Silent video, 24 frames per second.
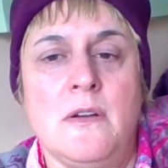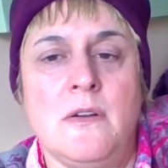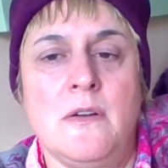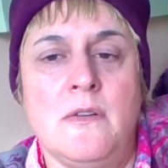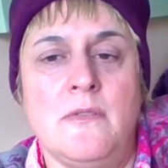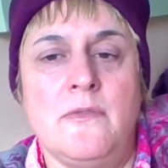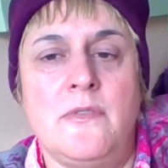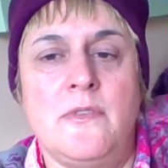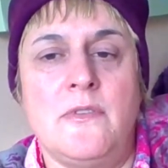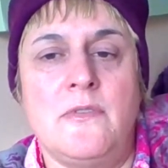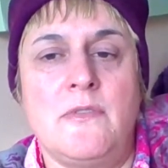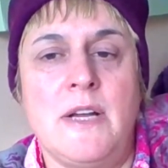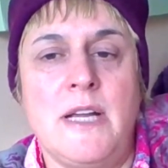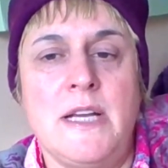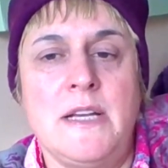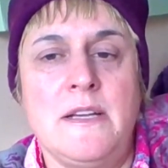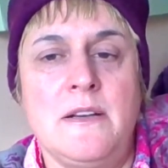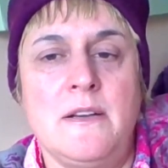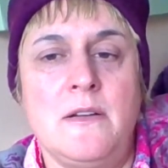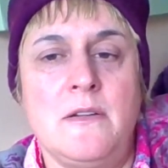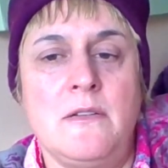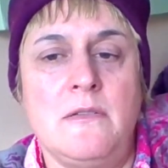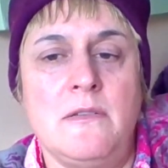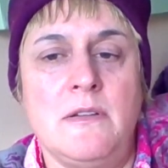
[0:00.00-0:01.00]
for right
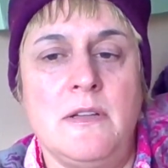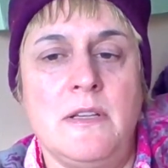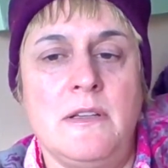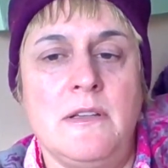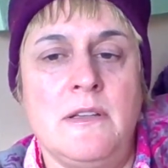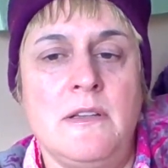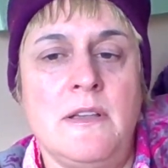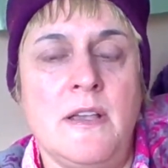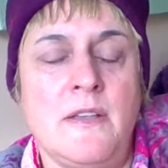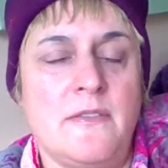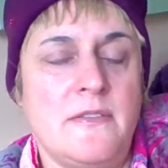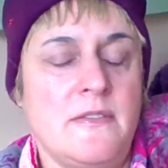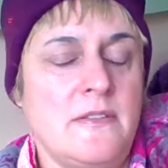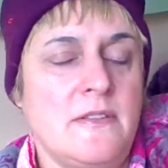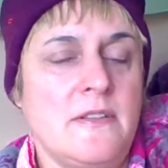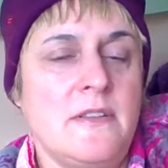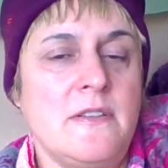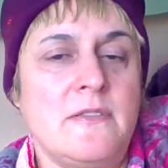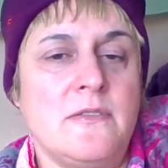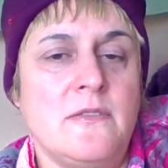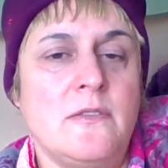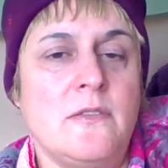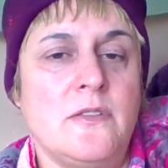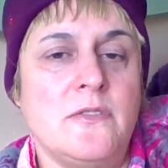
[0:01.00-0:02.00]
now, yes, it
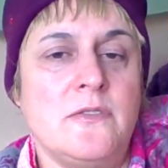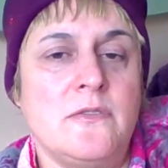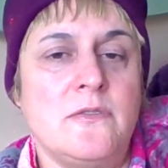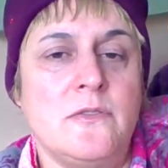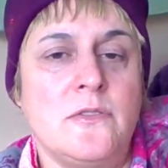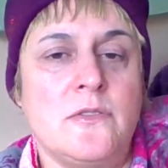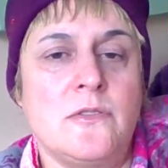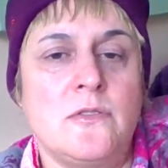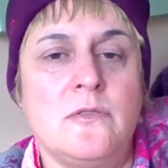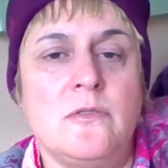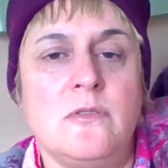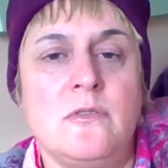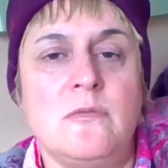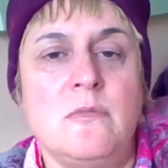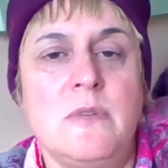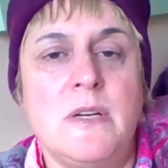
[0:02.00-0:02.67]
is also true,